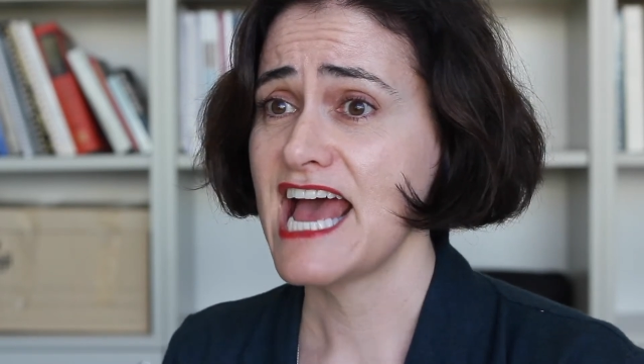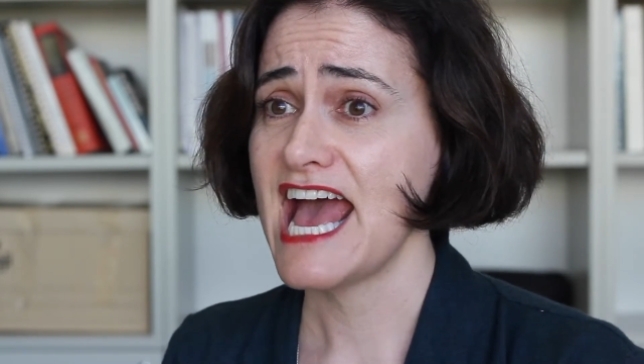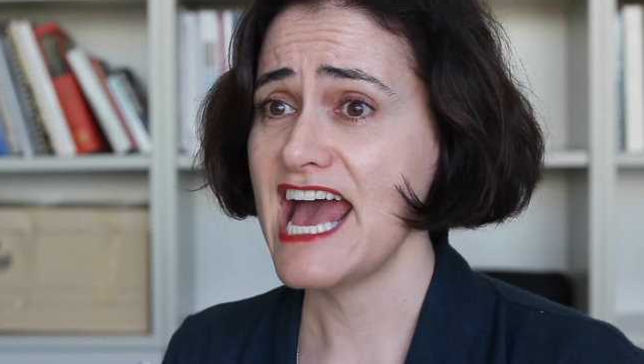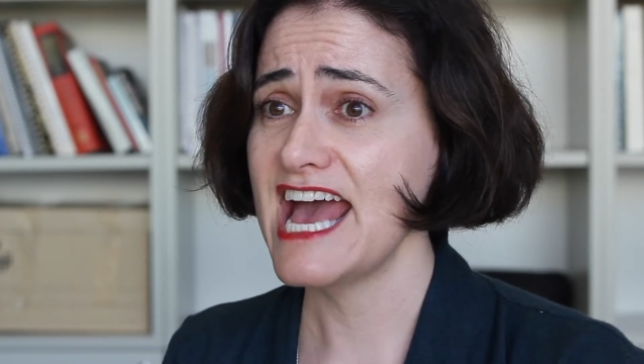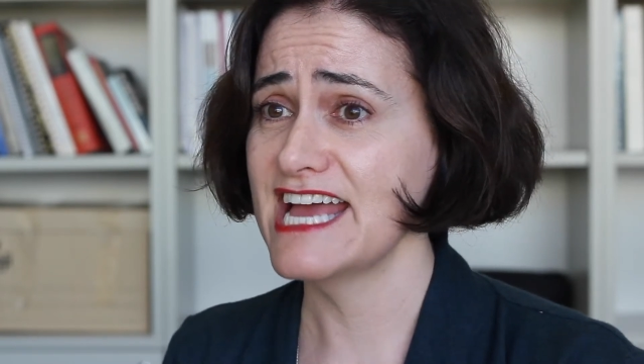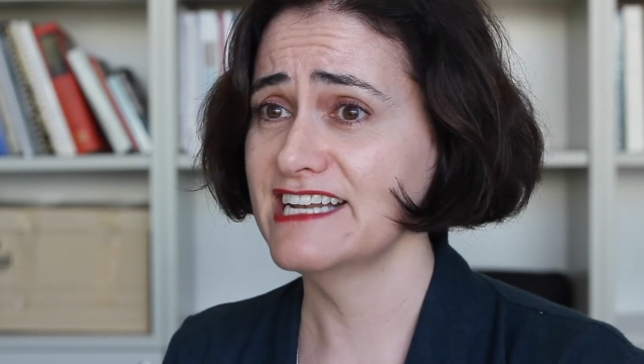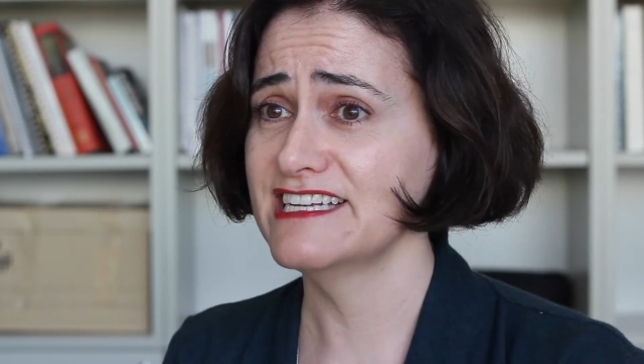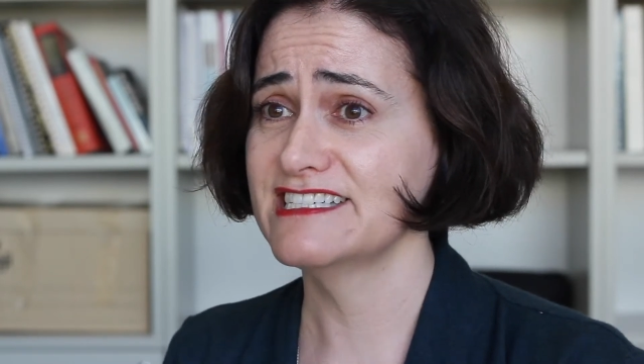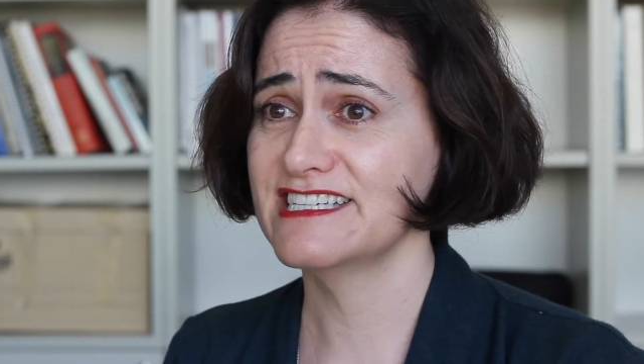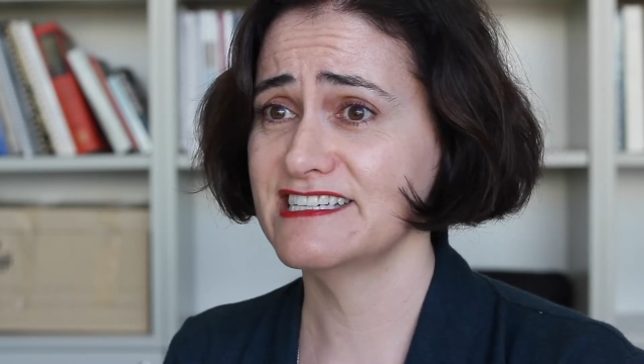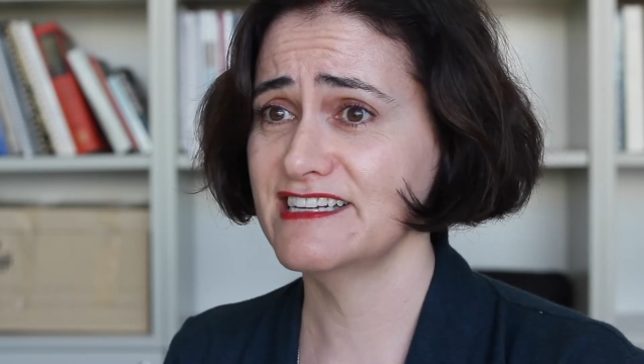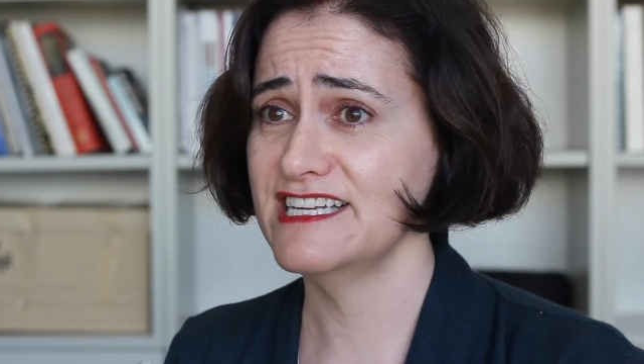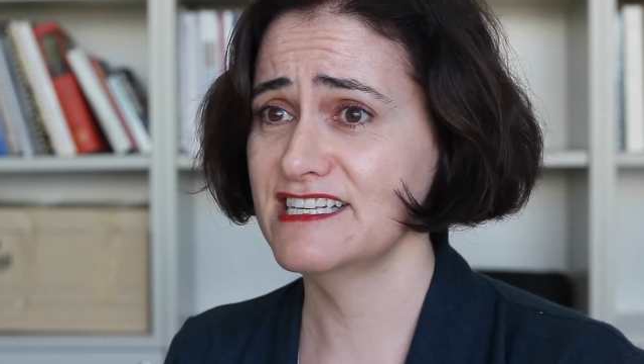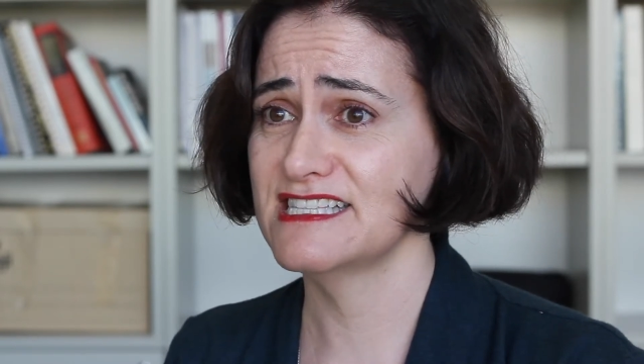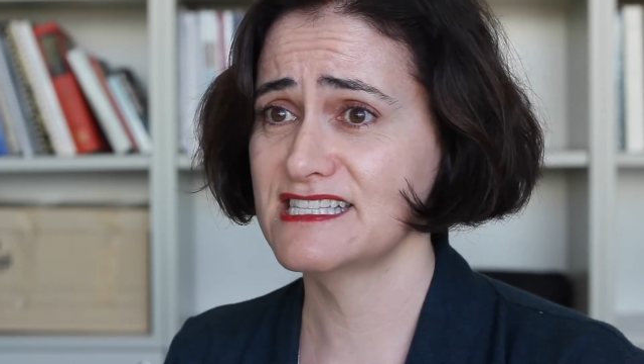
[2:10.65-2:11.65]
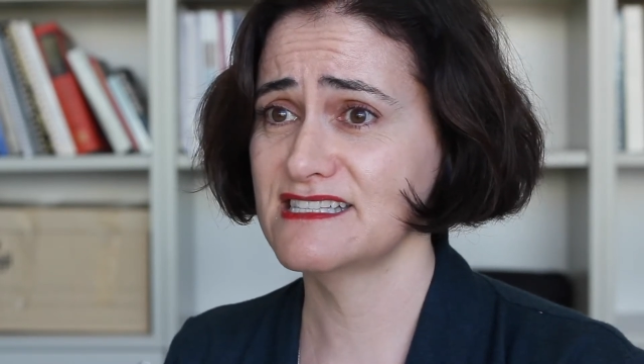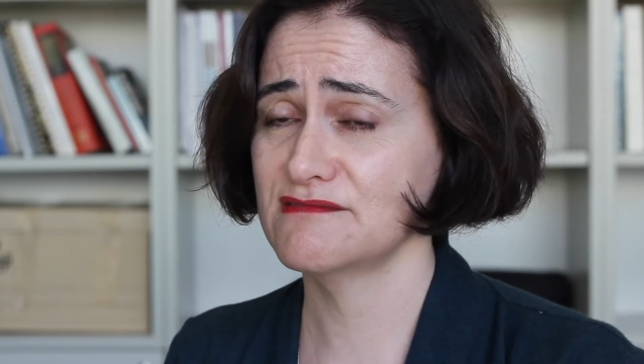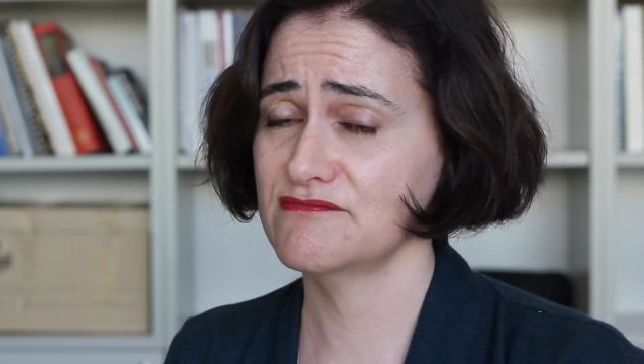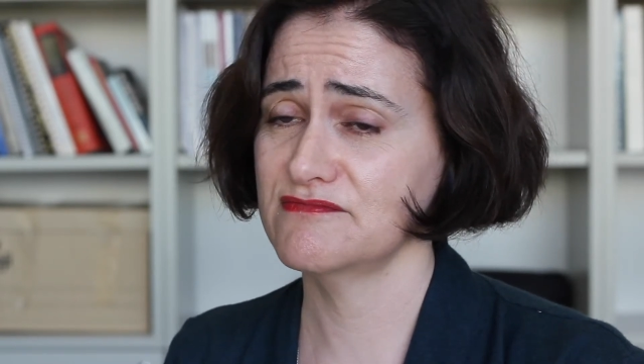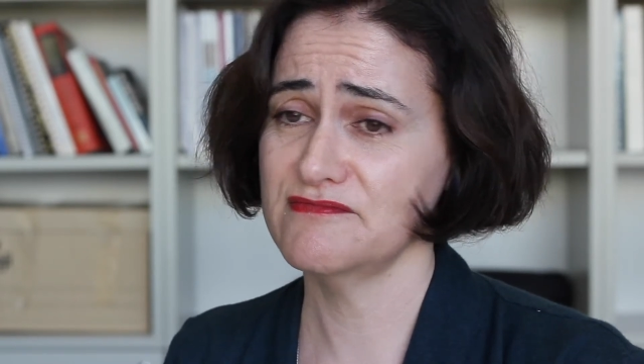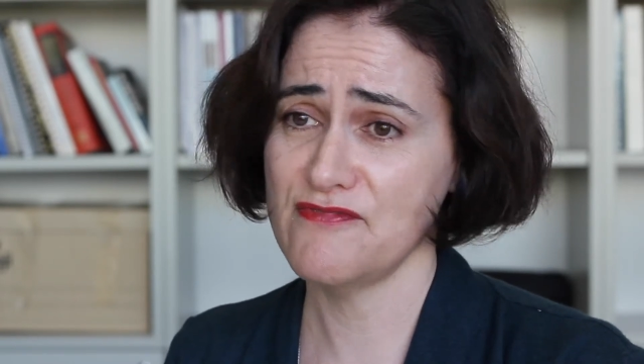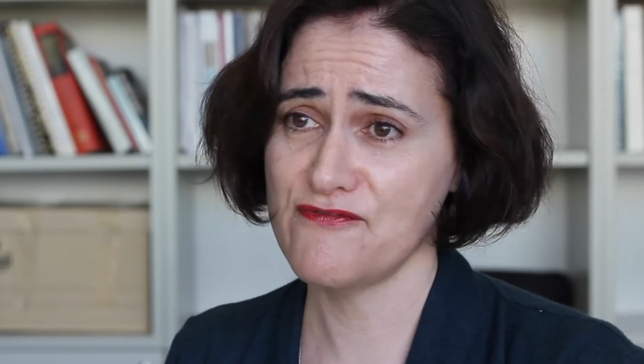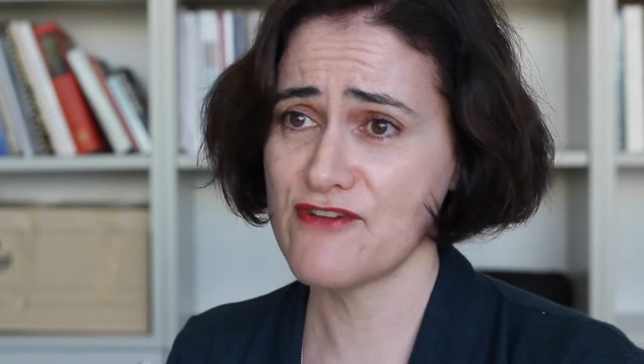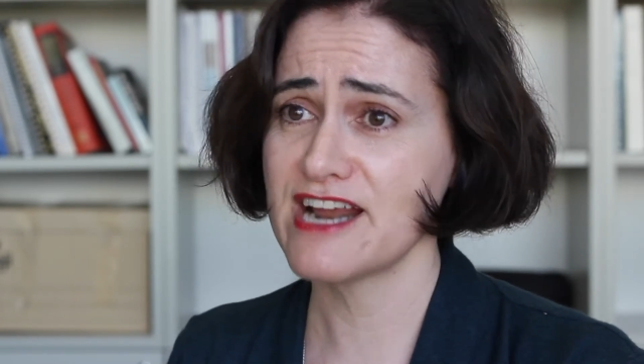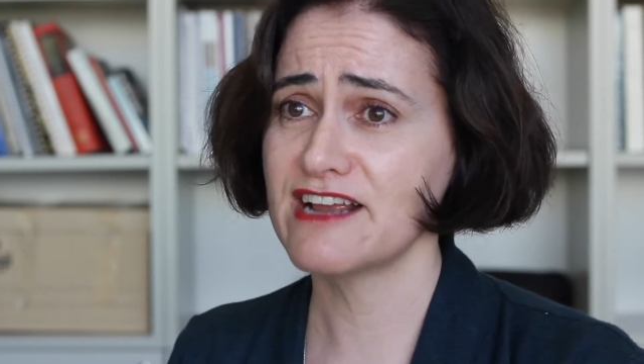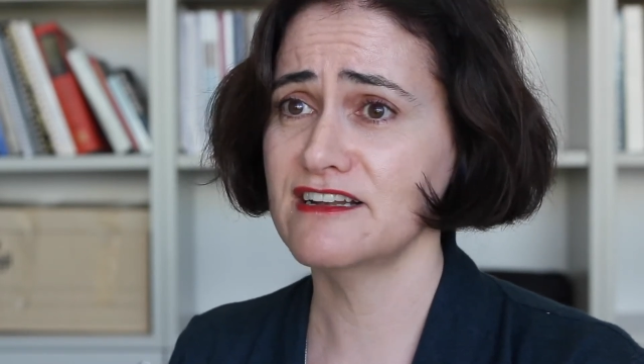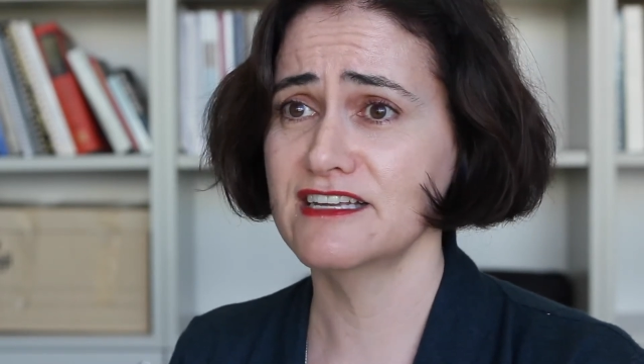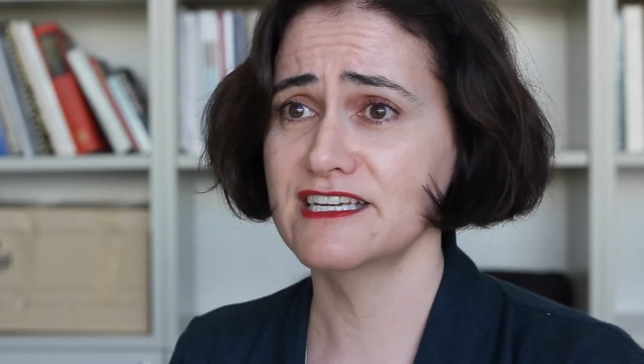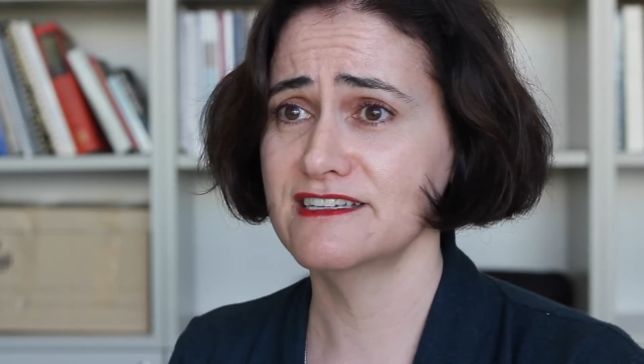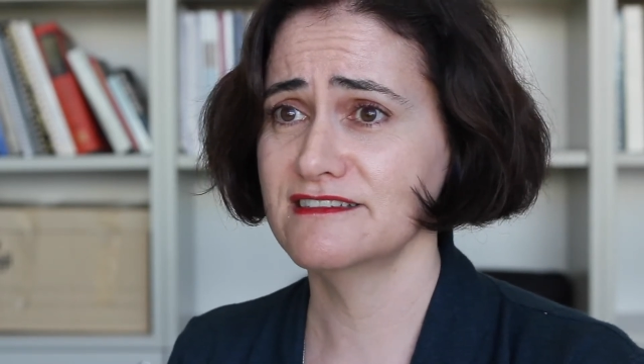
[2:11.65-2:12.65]
and is,
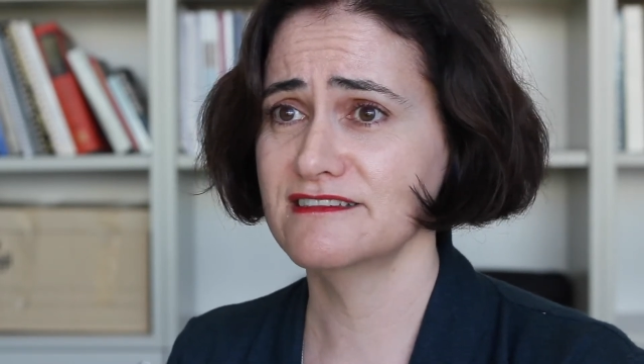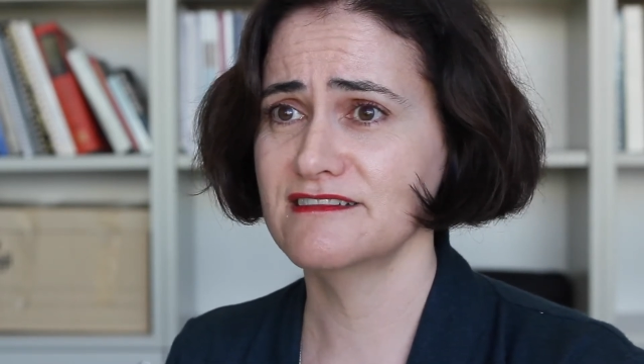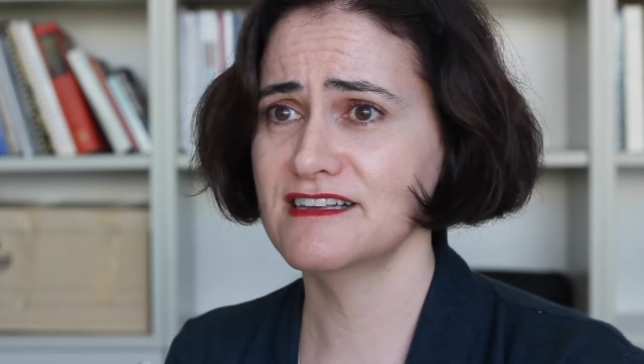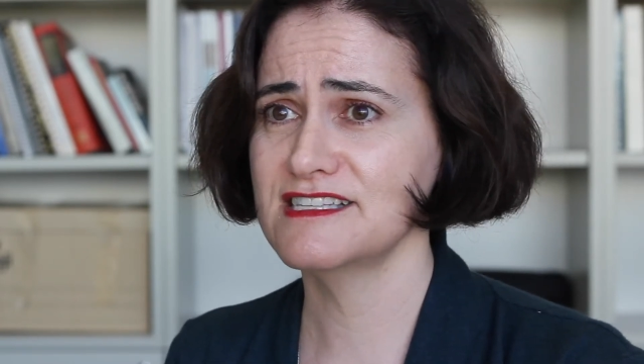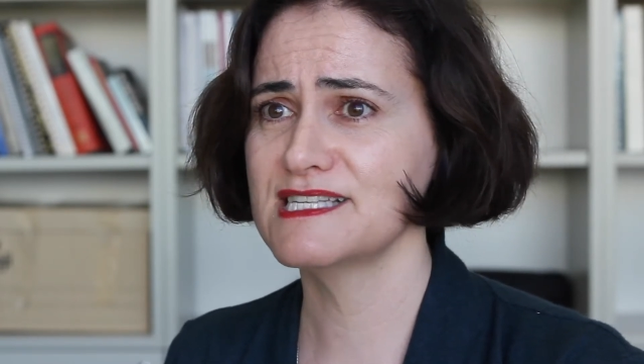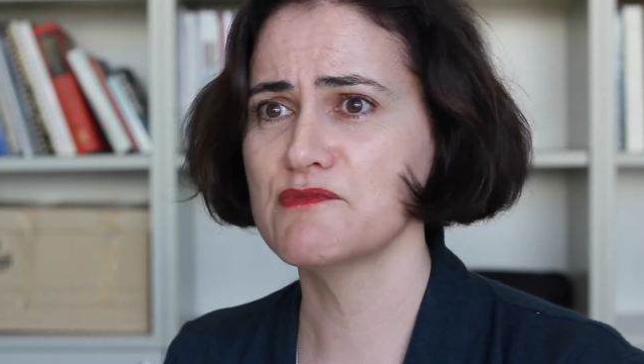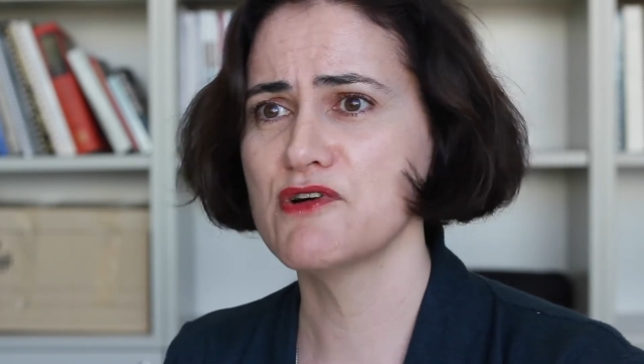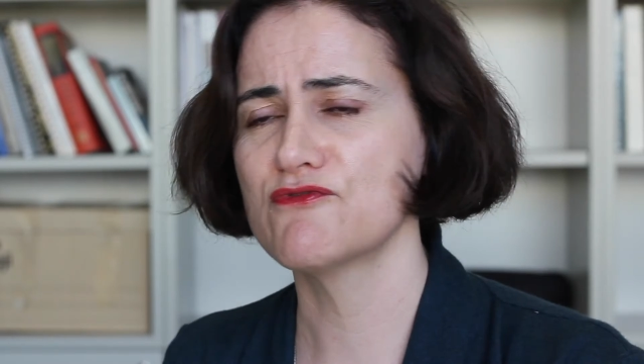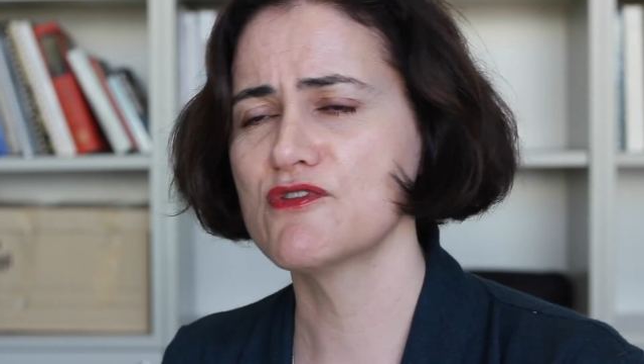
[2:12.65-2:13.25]
frankly, somewhat